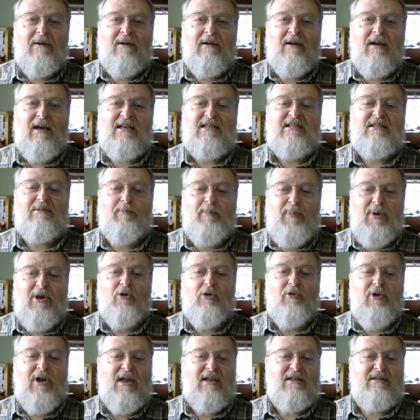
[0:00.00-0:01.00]

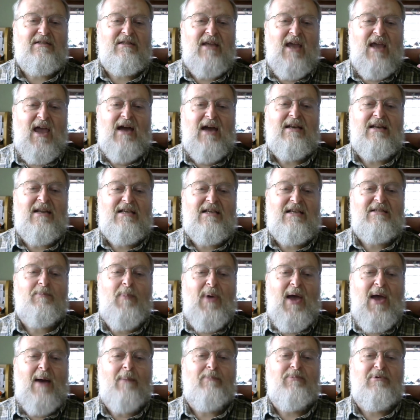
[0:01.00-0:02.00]
experienced at his
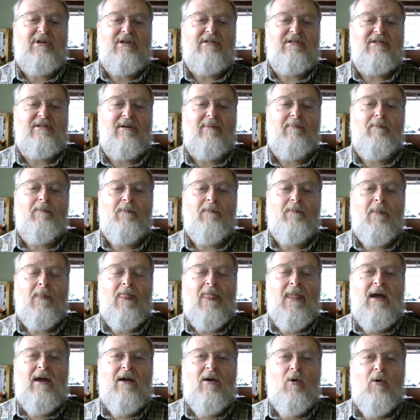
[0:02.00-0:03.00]
baptism.
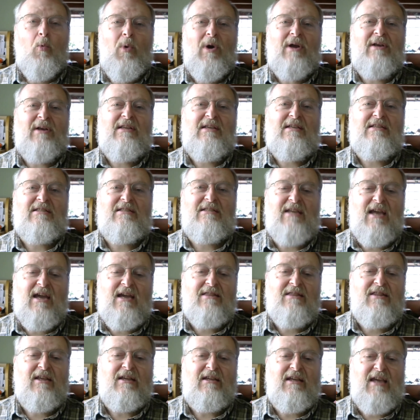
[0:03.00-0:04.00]
When he
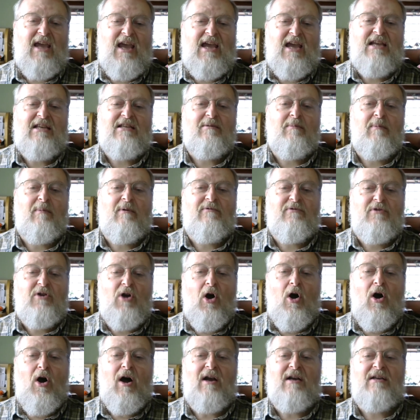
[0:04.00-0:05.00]
said the kingdom of
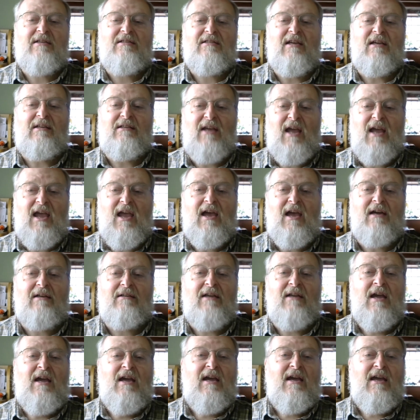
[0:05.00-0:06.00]
God is at
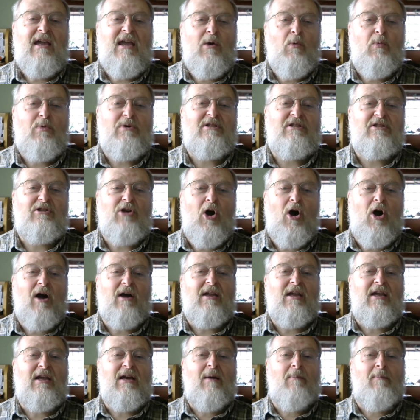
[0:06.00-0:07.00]
hand, he was
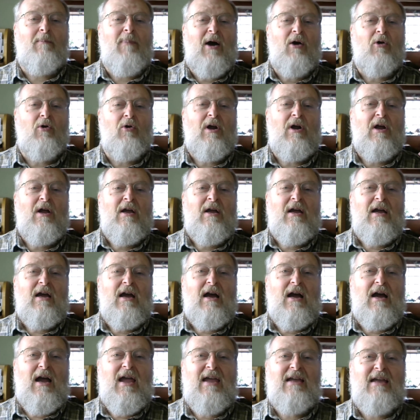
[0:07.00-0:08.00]
talking about
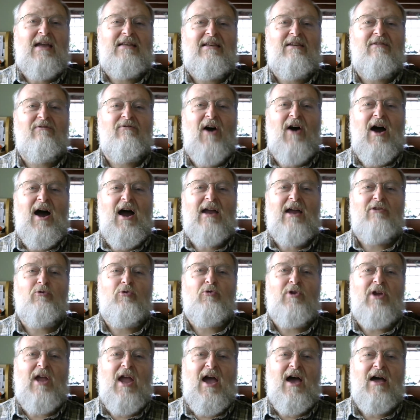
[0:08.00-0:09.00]
a divine
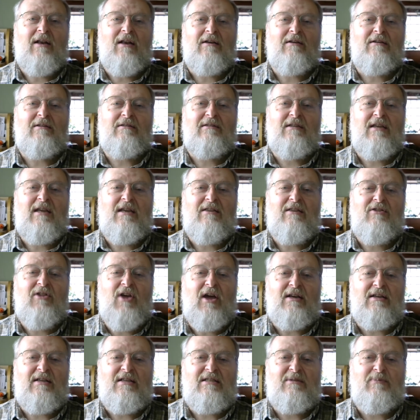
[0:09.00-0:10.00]
reality
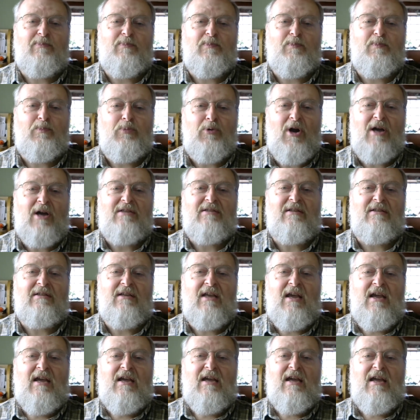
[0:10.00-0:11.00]
that is present
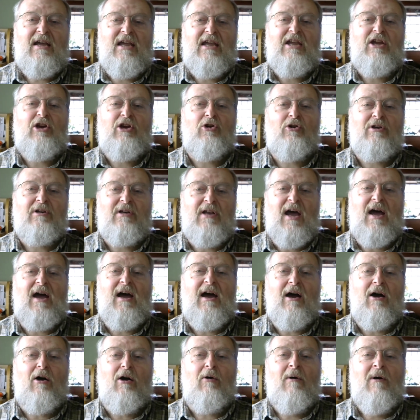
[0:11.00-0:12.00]
here
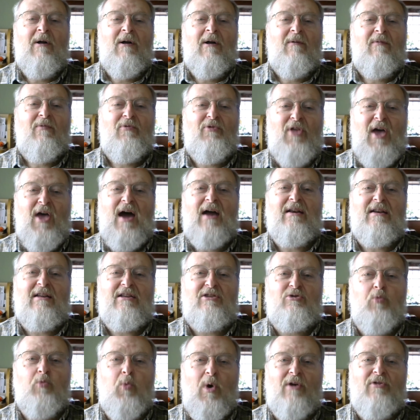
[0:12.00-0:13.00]
now. That
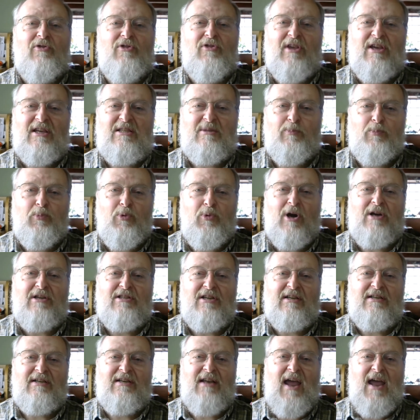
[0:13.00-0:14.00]
is what the
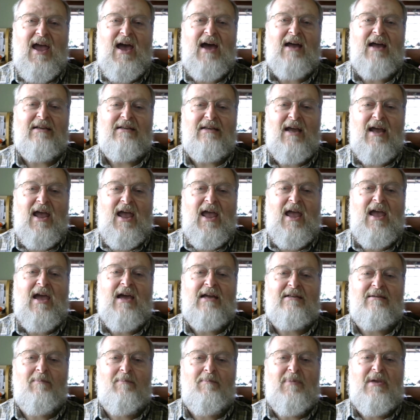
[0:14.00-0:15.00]
expression at
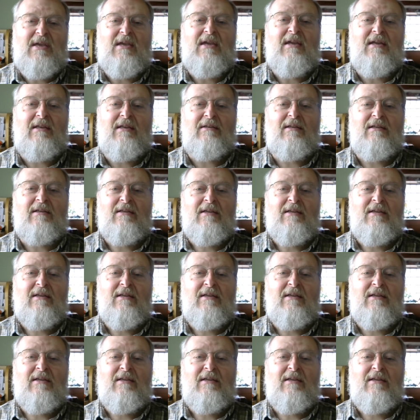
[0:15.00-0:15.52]
hand mean,